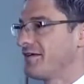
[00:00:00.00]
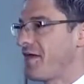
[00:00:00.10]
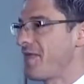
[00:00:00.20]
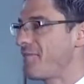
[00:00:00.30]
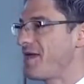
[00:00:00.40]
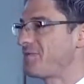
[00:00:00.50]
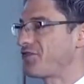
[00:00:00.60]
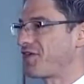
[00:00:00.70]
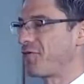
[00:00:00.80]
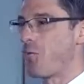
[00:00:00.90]
And that made me
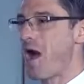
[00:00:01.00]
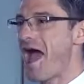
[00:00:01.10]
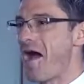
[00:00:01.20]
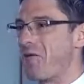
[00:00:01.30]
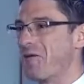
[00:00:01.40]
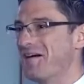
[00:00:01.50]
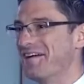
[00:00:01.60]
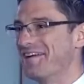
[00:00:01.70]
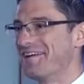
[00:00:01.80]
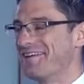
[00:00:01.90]
think, wow,
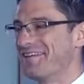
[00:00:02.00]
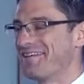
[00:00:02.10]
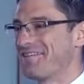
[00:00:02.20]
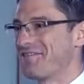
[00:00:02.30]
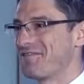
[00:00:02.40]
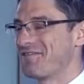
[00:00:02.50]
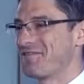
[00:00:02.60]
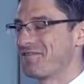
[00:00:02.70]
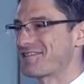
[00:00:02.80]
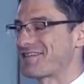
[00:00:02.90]

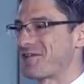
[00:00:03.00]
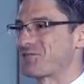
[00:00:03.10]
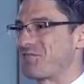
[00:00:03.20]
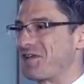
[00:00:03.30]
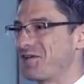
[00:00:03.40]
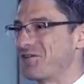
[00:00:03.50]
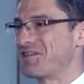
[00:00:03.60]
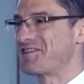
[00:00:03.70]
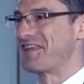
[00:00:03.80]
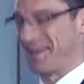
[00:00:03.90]
that sounds pretty good,
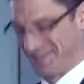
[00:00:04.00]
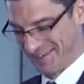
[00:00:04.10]
doesn't it?